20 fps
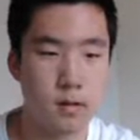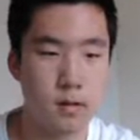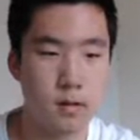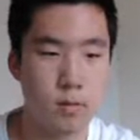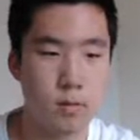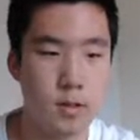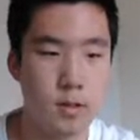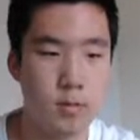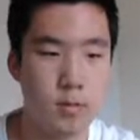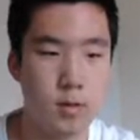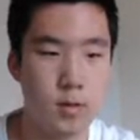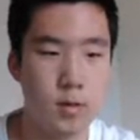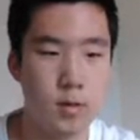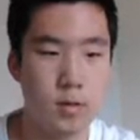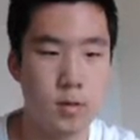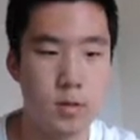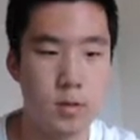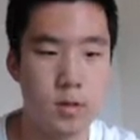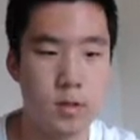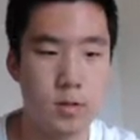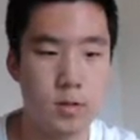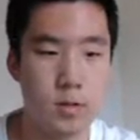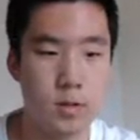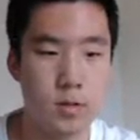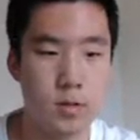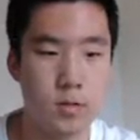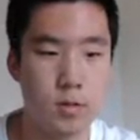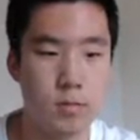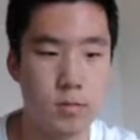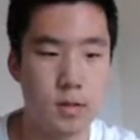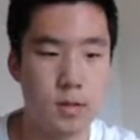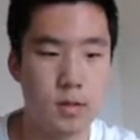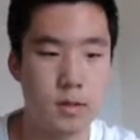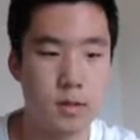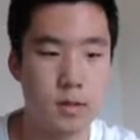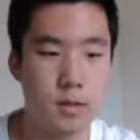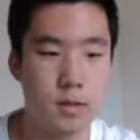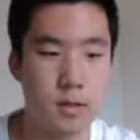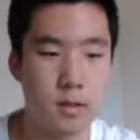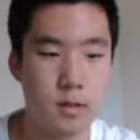We were doing this on string
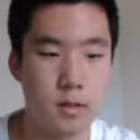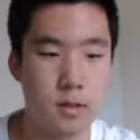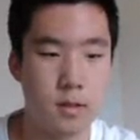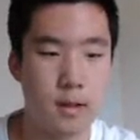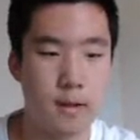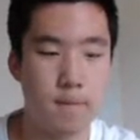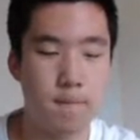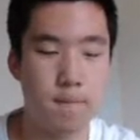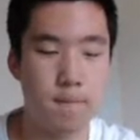bits. Yeah.